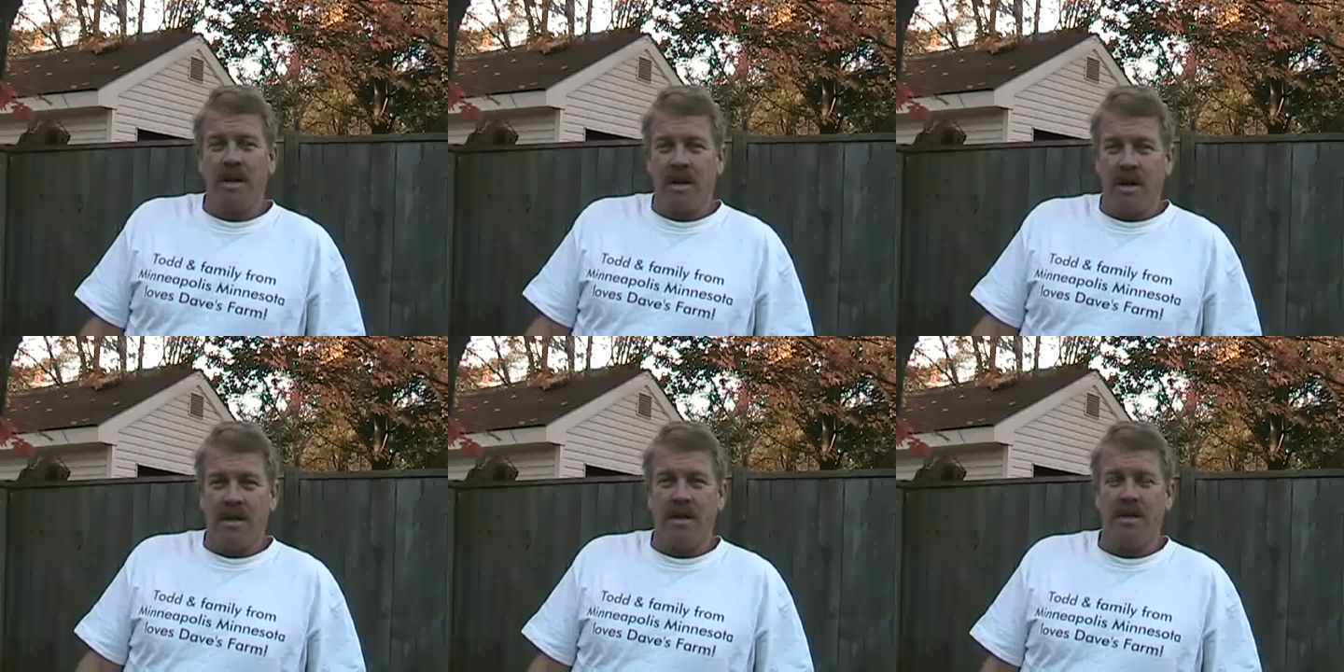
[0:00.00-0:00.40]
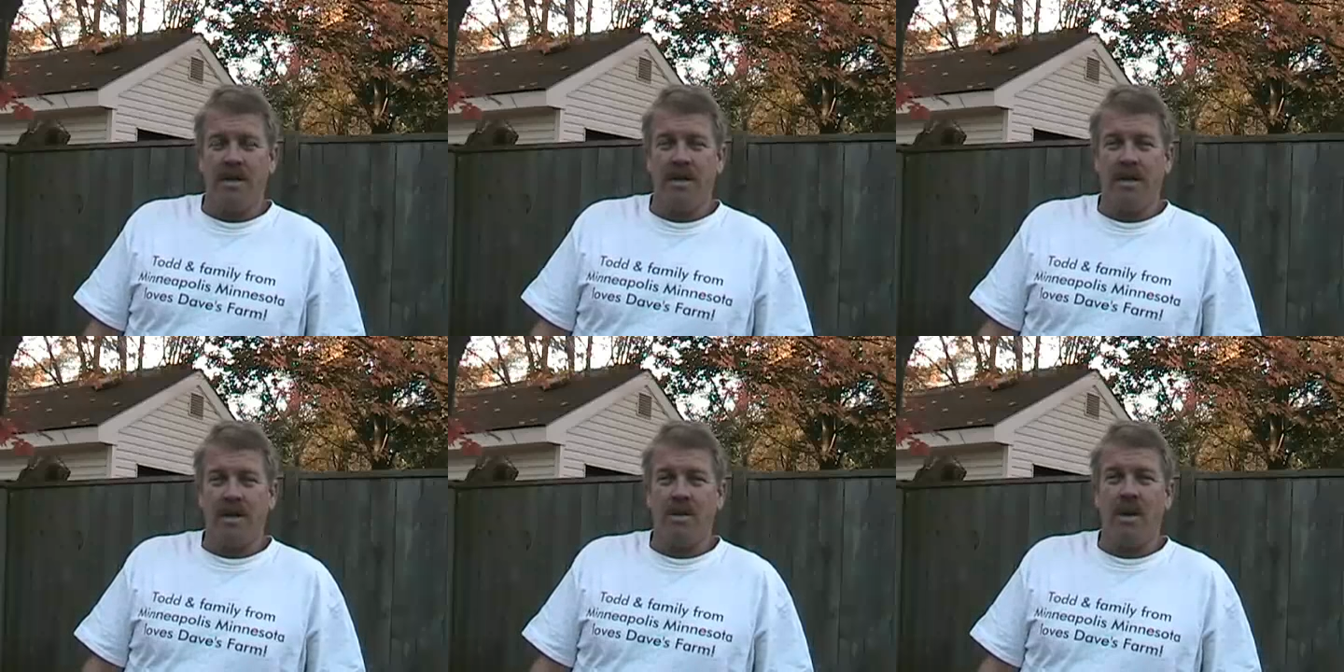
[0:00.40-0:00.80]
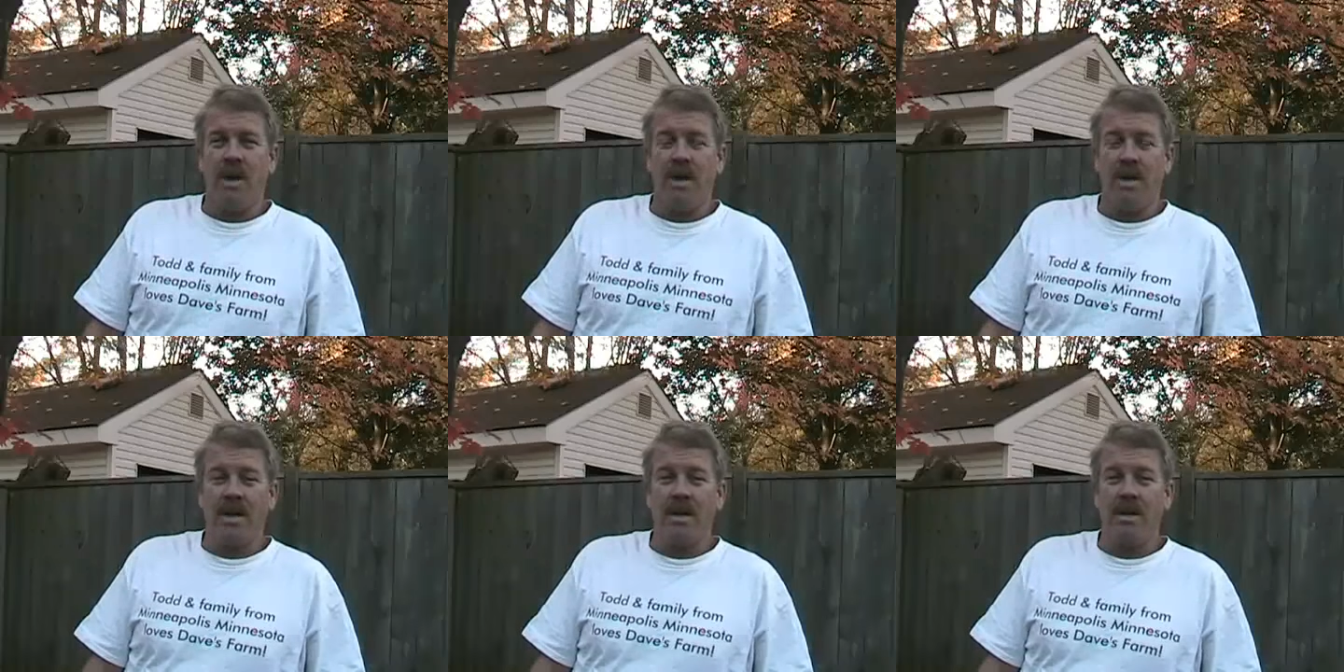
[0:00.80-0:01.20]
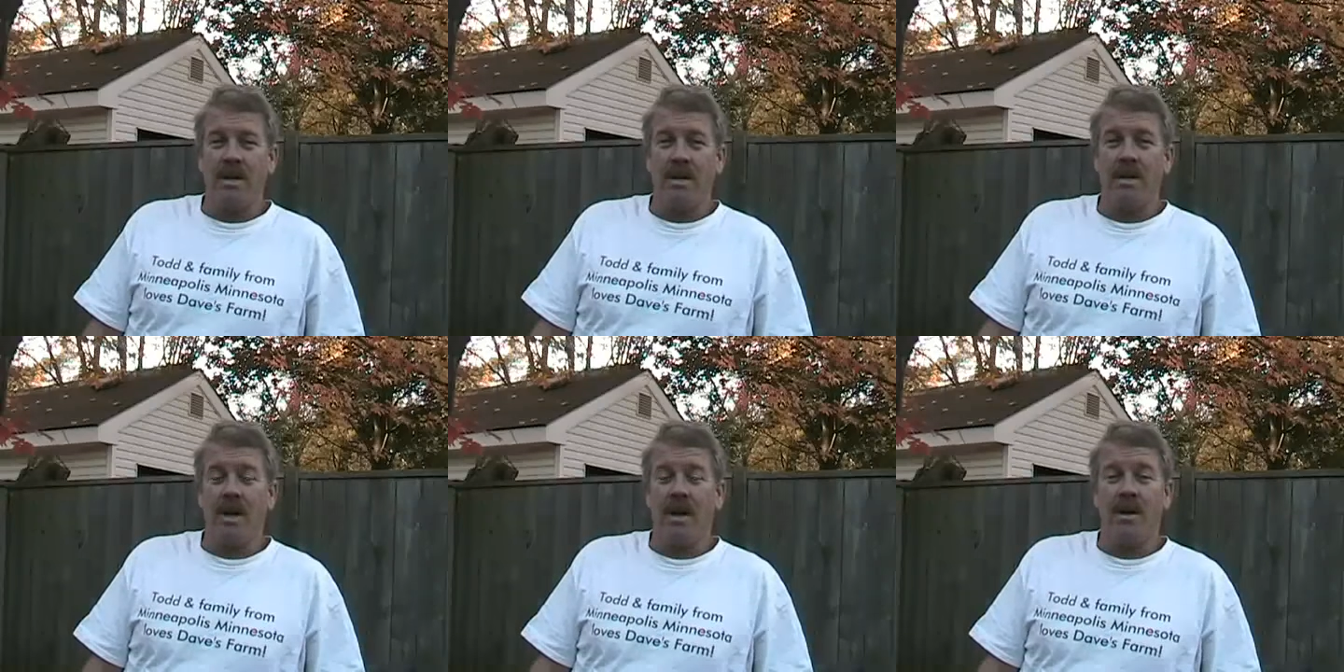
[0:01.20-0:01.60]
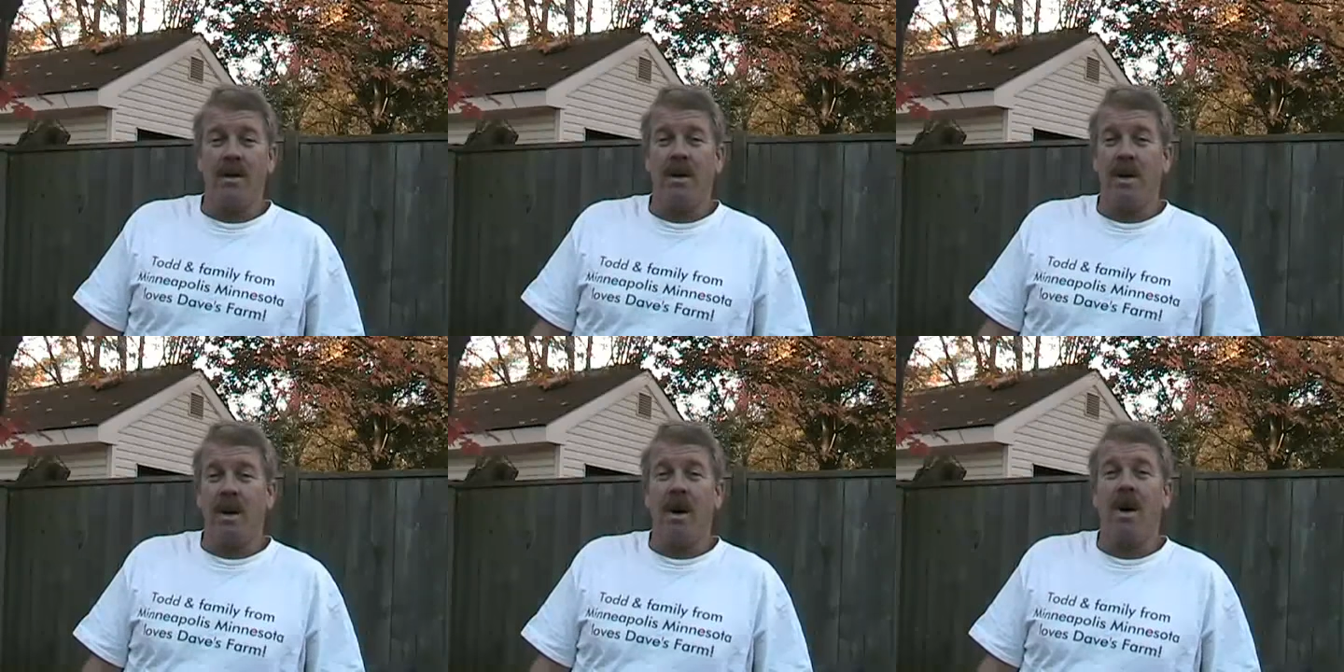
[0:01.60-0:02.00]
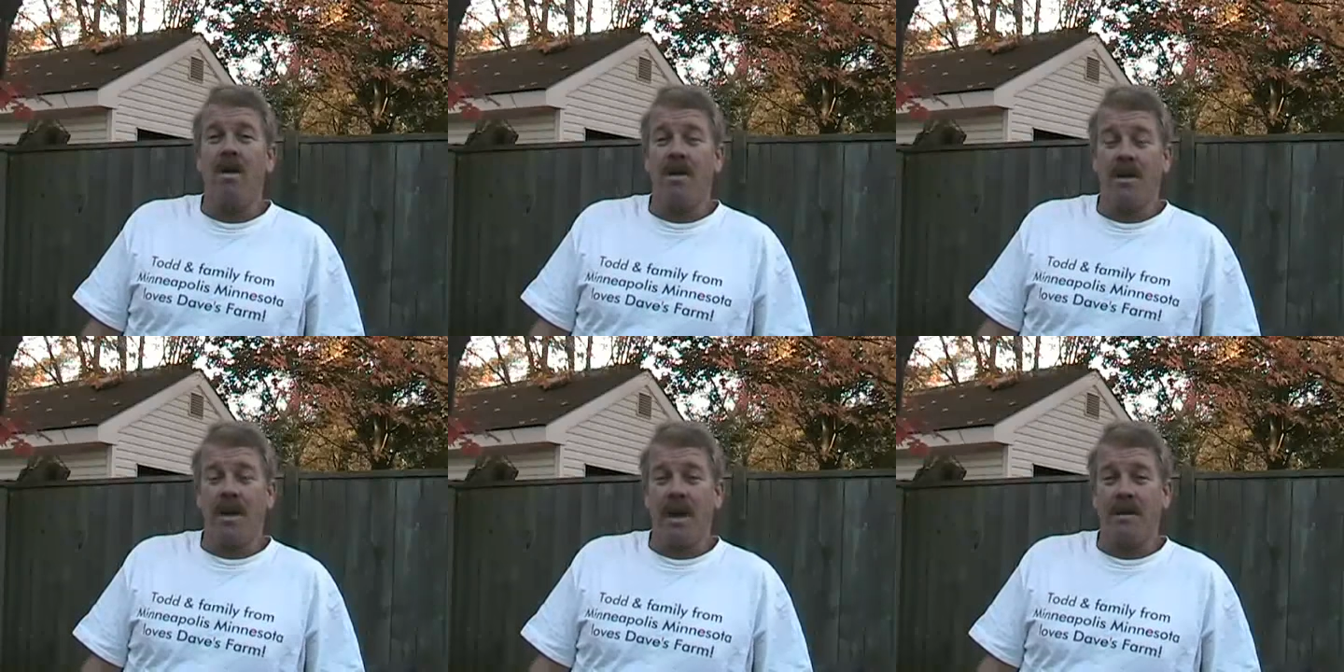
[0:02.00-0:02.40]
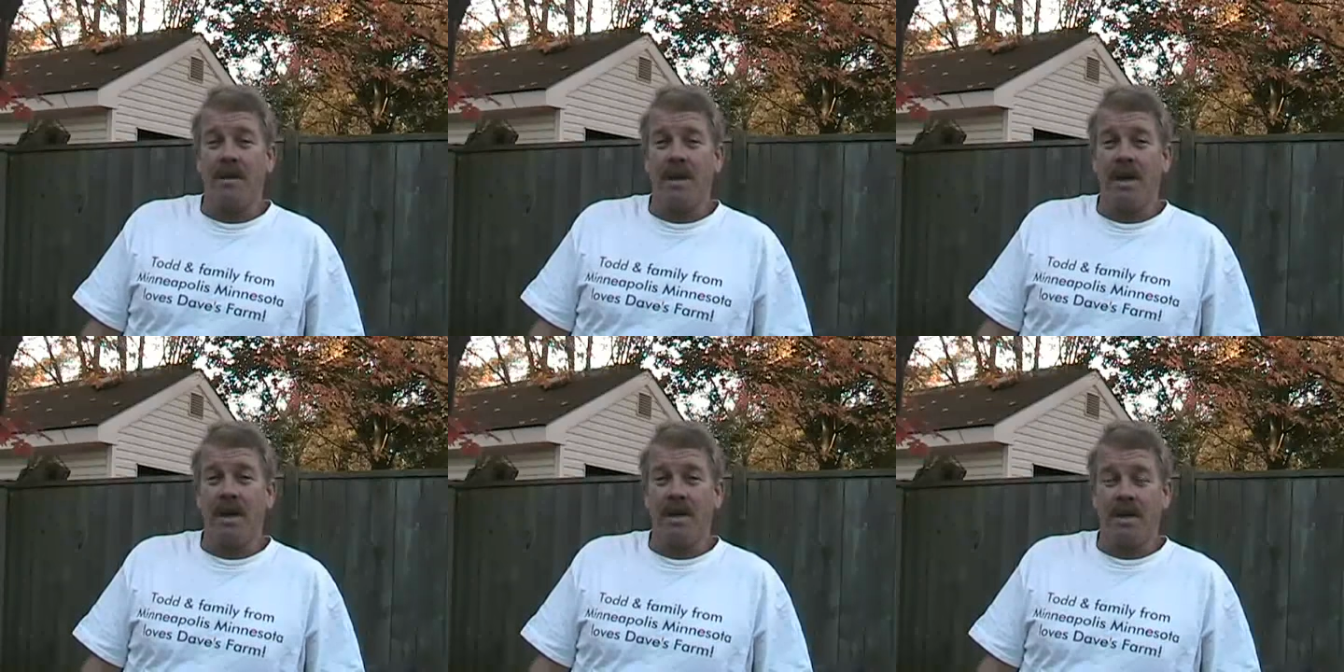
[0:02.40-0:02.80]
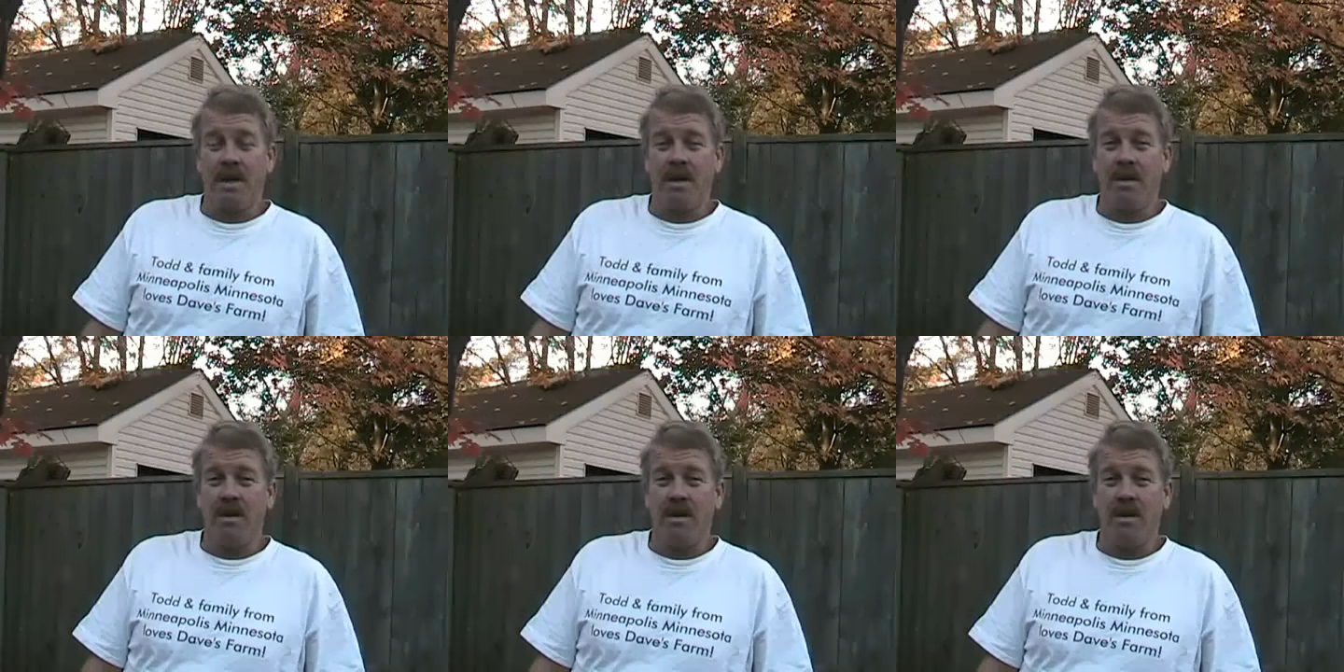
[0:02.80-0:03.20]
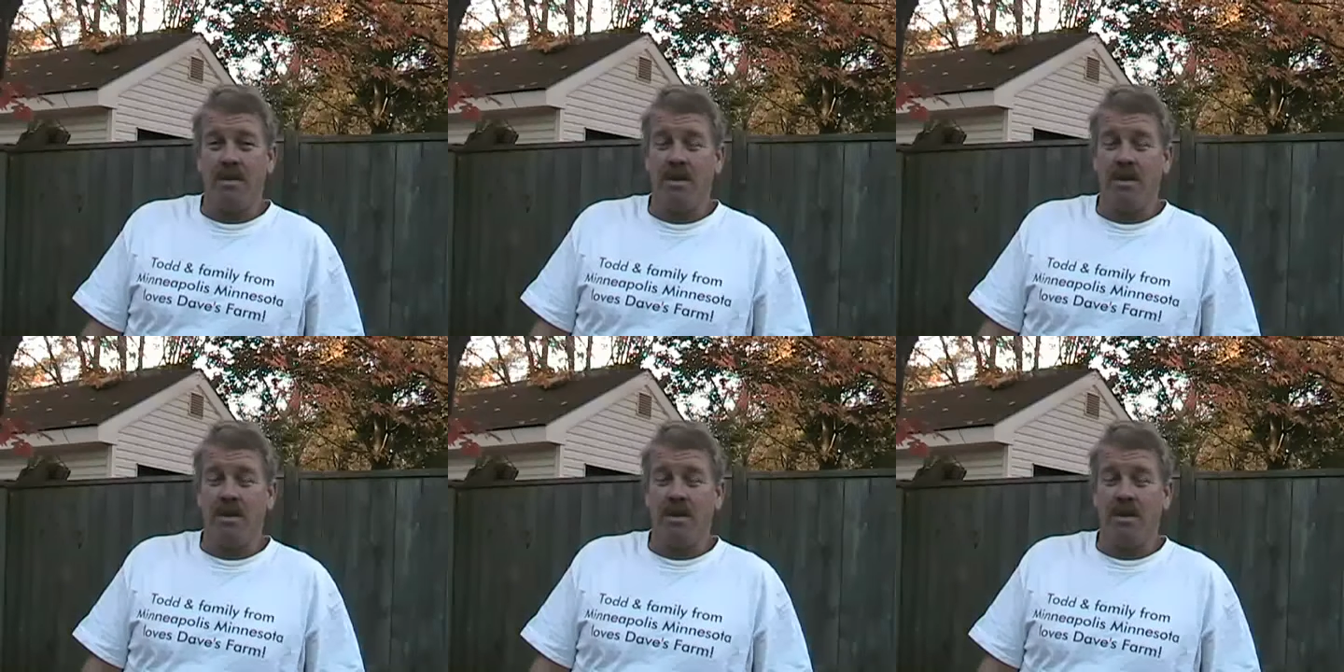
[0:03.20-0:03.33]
This is the way things are done all the time today too.